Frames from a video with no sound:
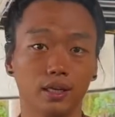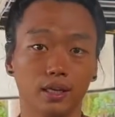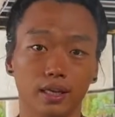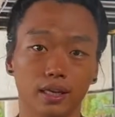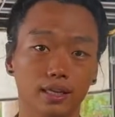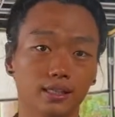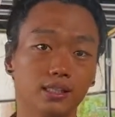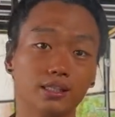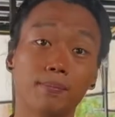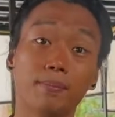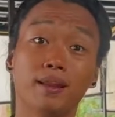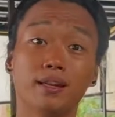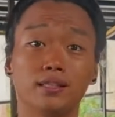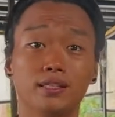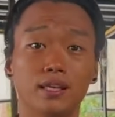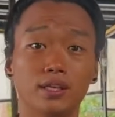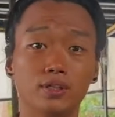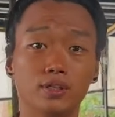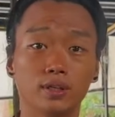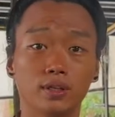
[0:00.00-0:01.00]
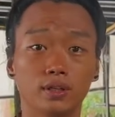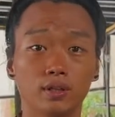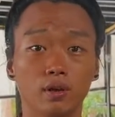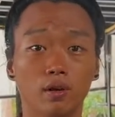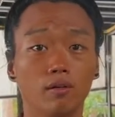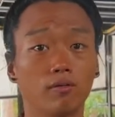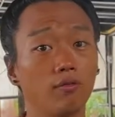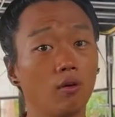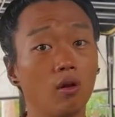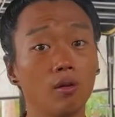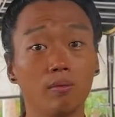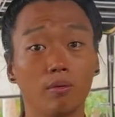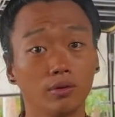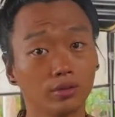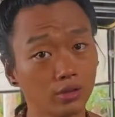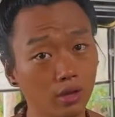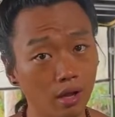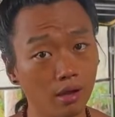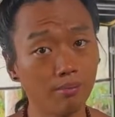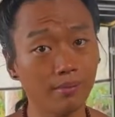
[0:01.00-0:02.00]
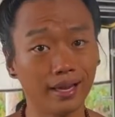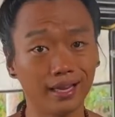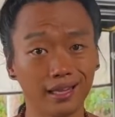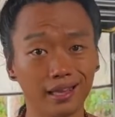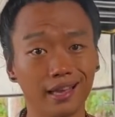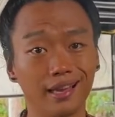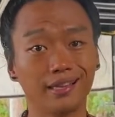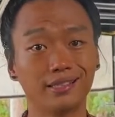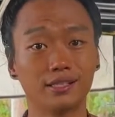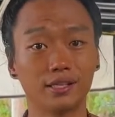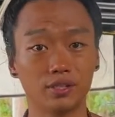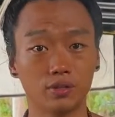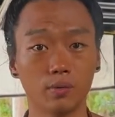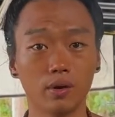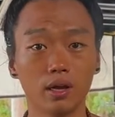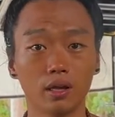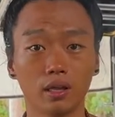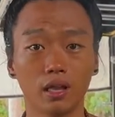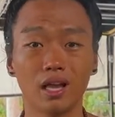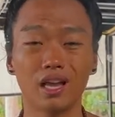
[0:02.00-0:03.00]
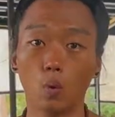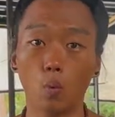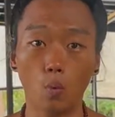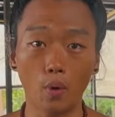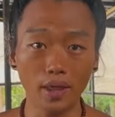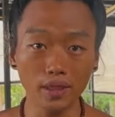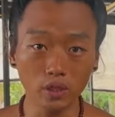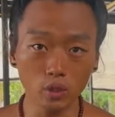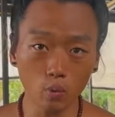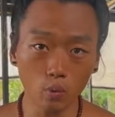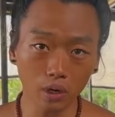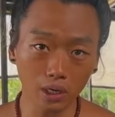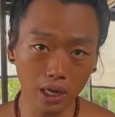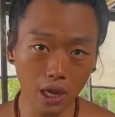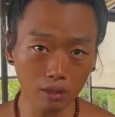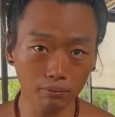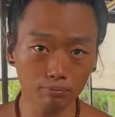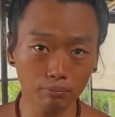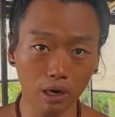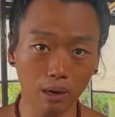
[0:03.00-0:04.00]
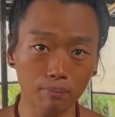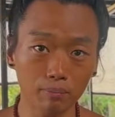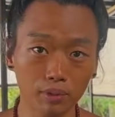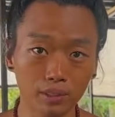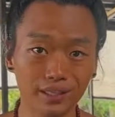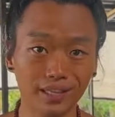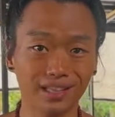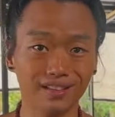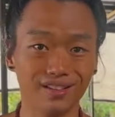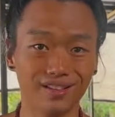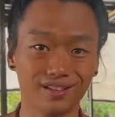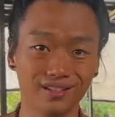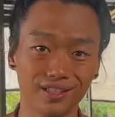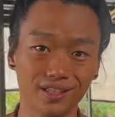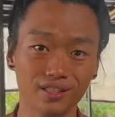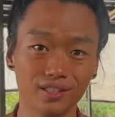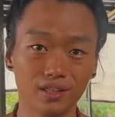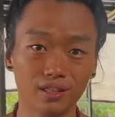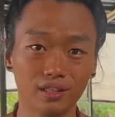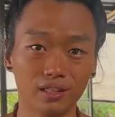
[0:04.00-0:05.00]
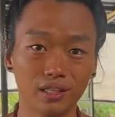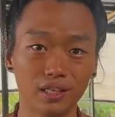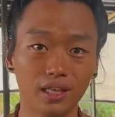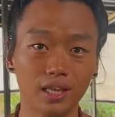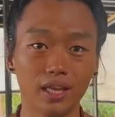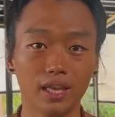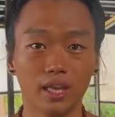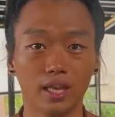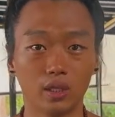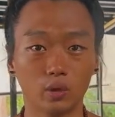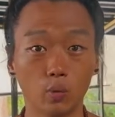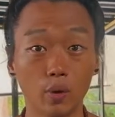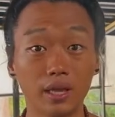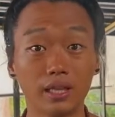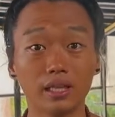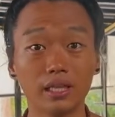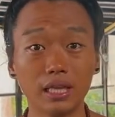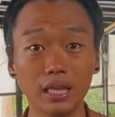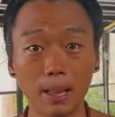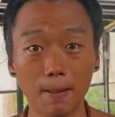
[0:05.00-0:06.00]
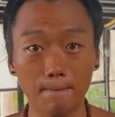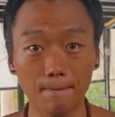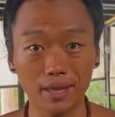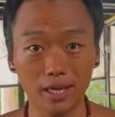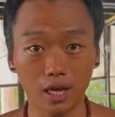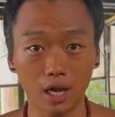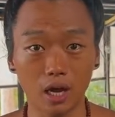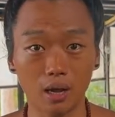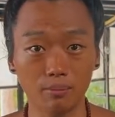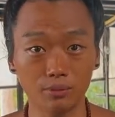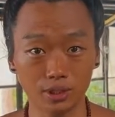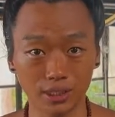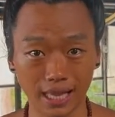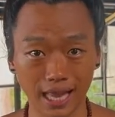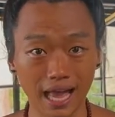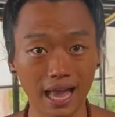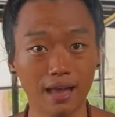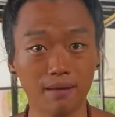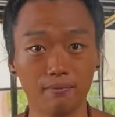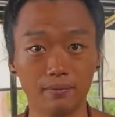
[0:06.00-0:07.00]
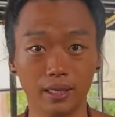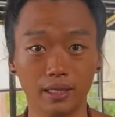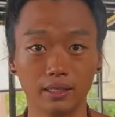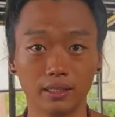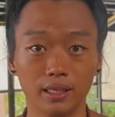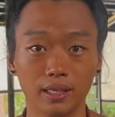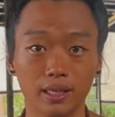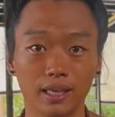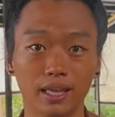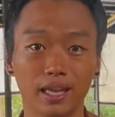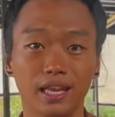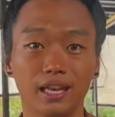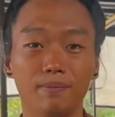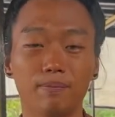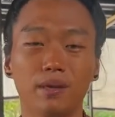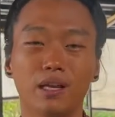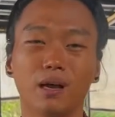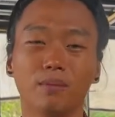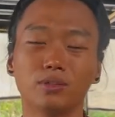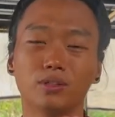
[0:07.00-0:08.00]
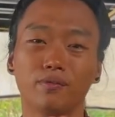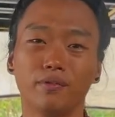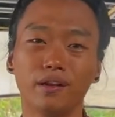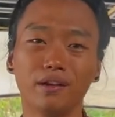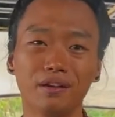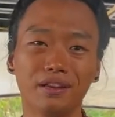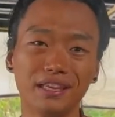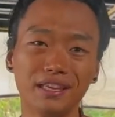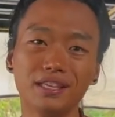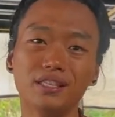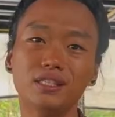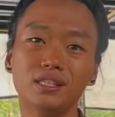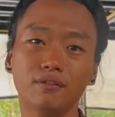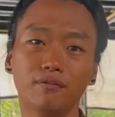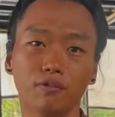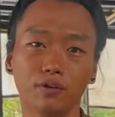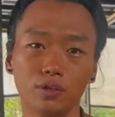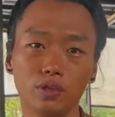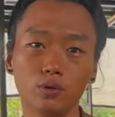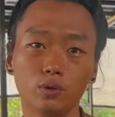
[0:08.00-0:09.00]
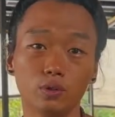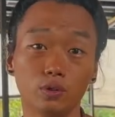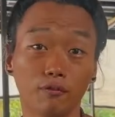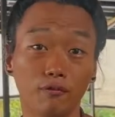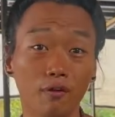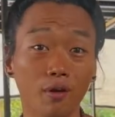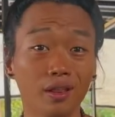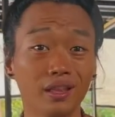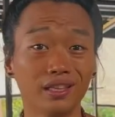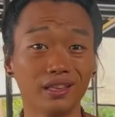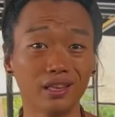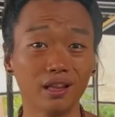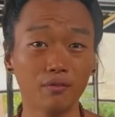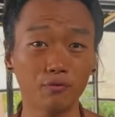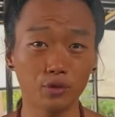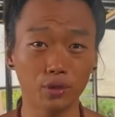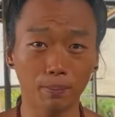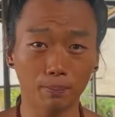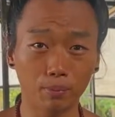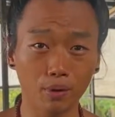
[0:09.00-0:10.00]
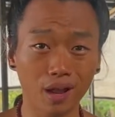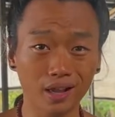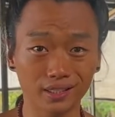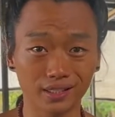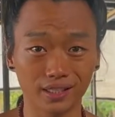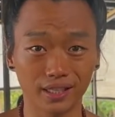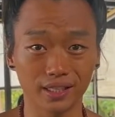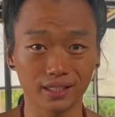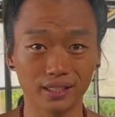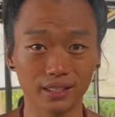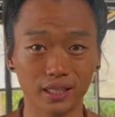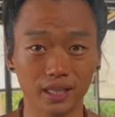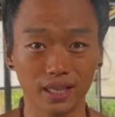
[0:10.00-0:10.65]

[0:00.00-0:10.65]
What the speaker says: It is the meditation of almost all my clients as well. When you work out properly and consistently, it quickly becomes a habit. And it becomes very easy for you to fall in love with the process.